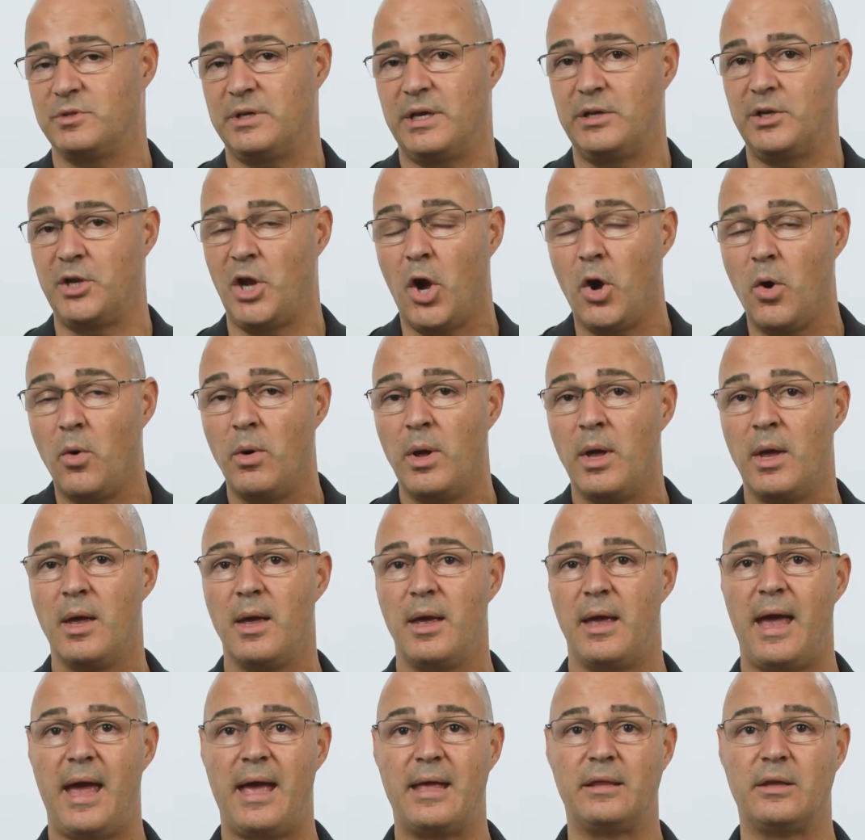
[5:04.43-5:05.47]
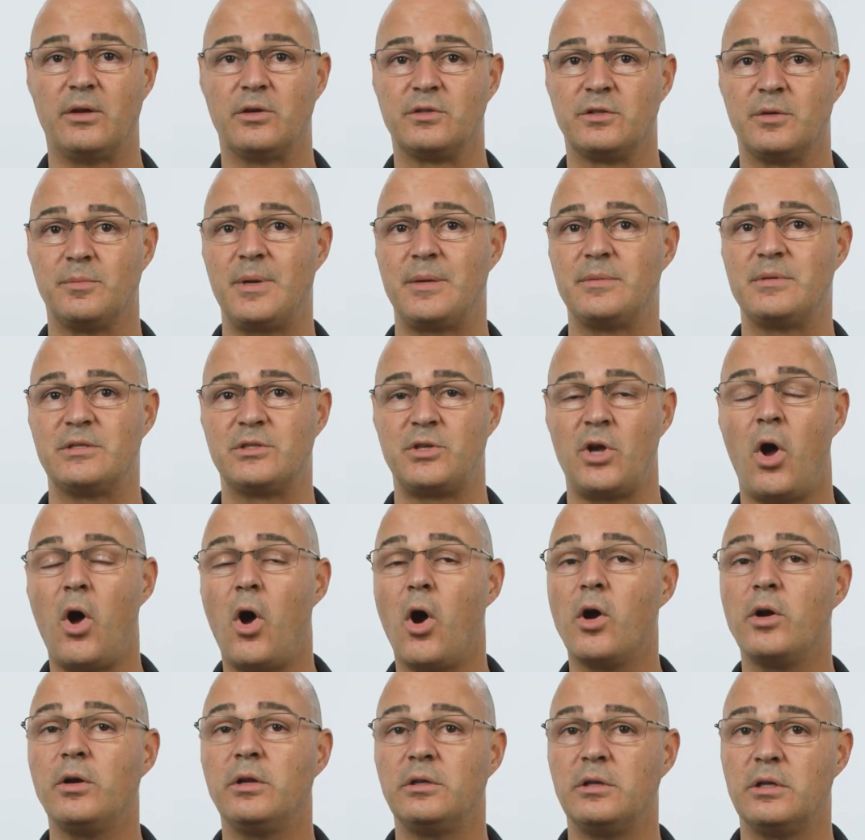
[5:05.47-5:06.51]
say no. And there's sometimes it's
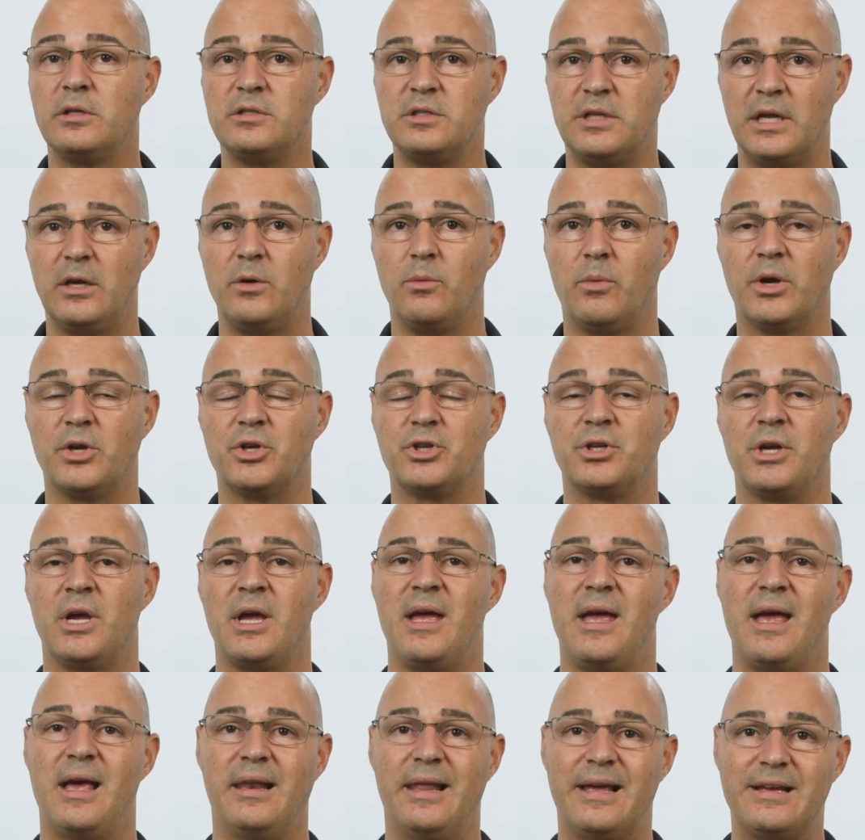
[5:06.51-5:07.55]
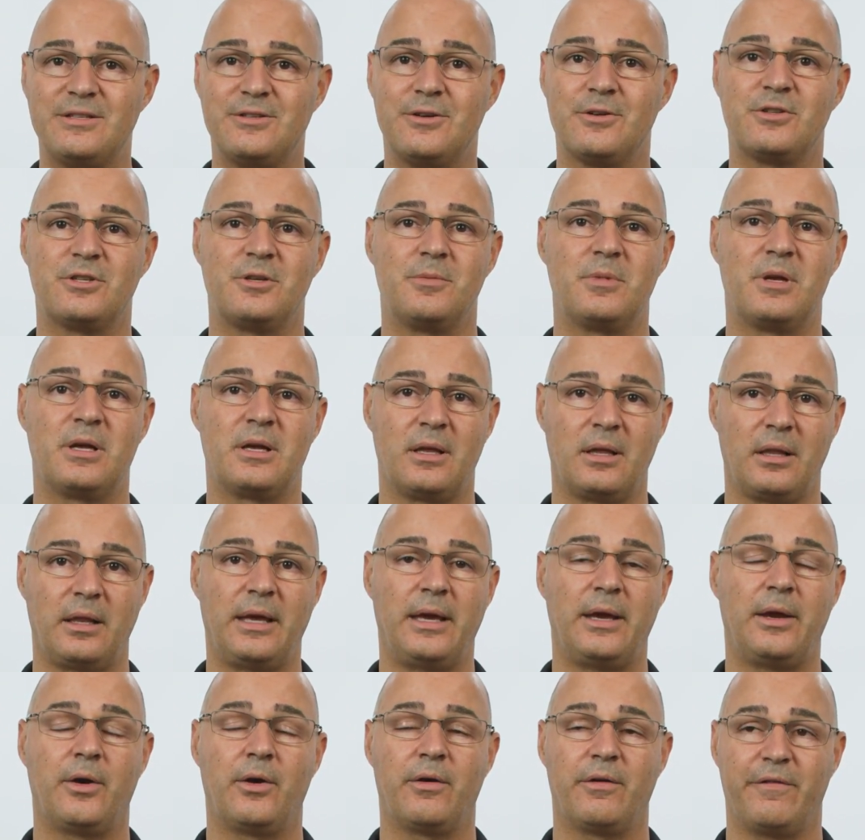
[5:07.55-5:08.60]
hard to distinguish unless there's some
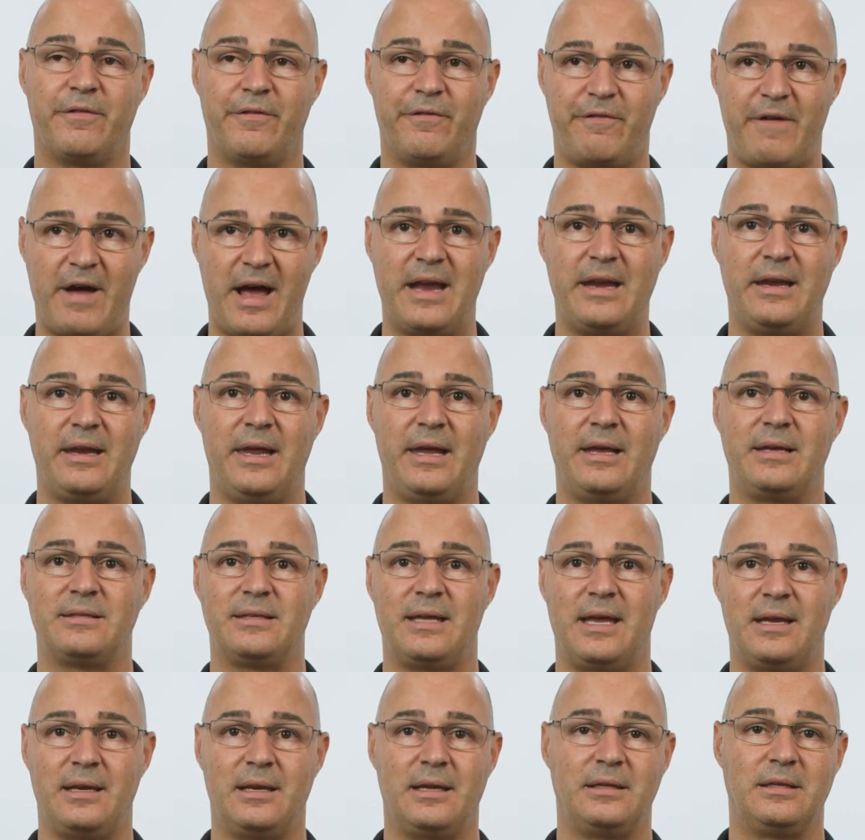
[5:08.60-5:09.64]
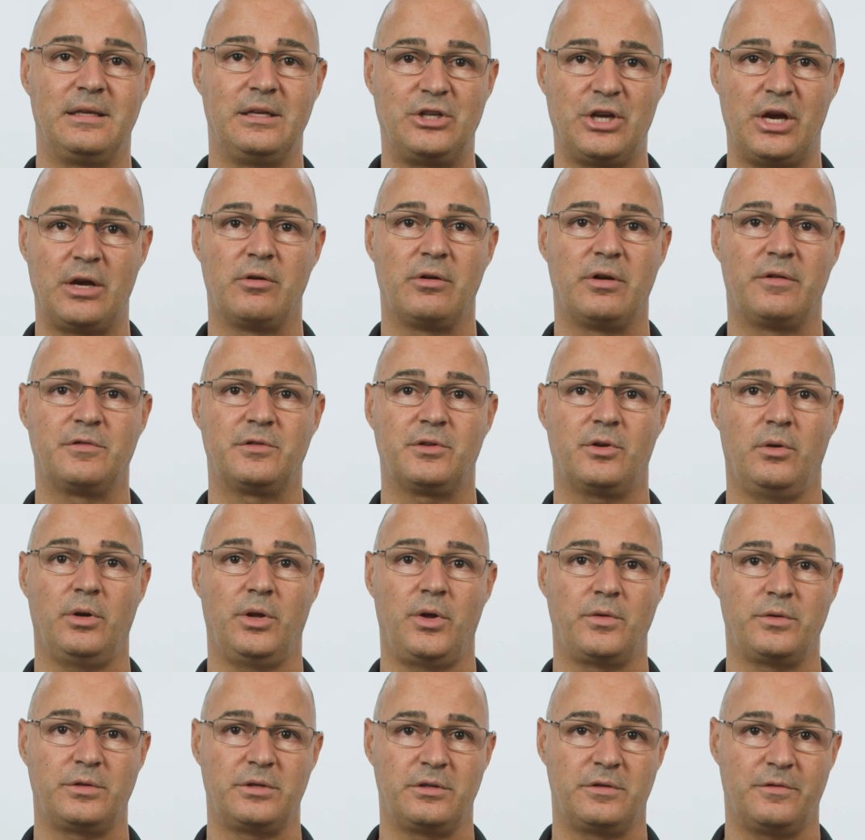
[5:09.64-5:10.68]
clear findings in a degenerative
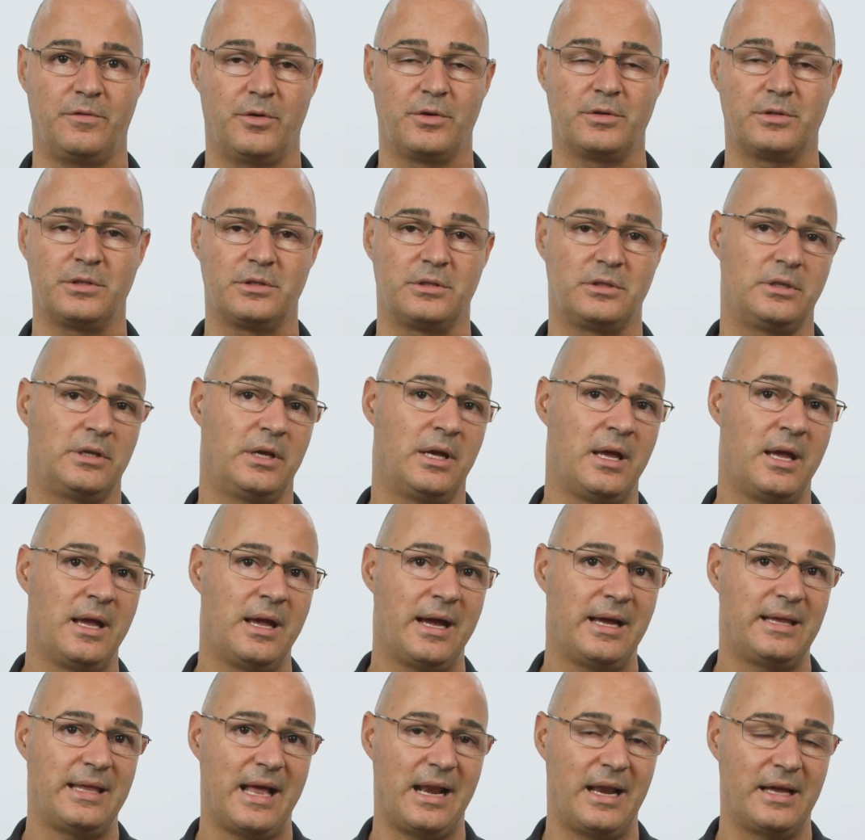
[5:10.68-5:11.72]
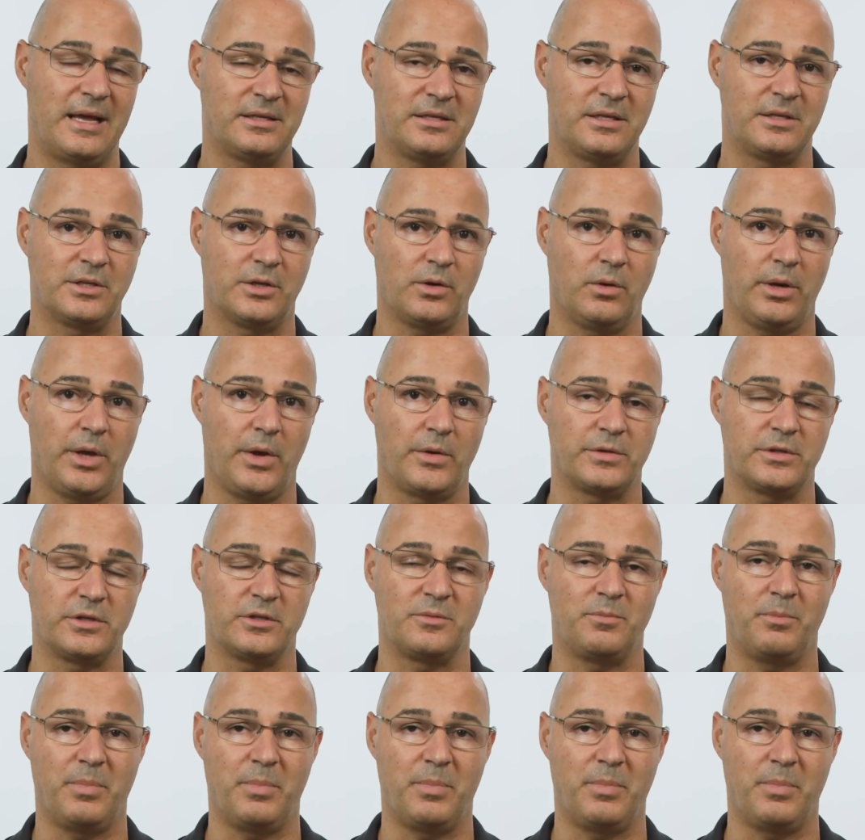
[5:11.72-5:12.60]
scoliosis versus an adolescent scoliosis.